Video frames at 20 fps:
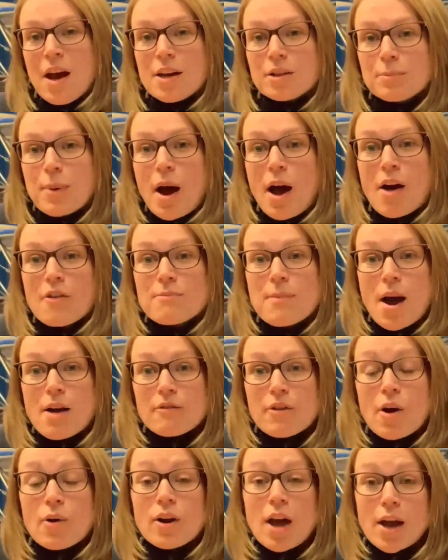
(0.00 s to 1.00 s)
As part of my
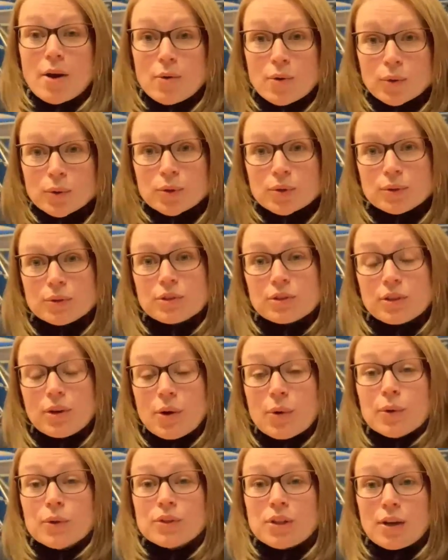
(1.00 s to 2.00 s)
role, I
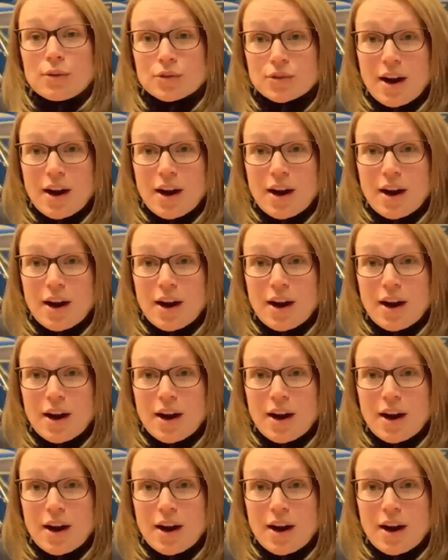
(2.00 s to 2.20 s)
also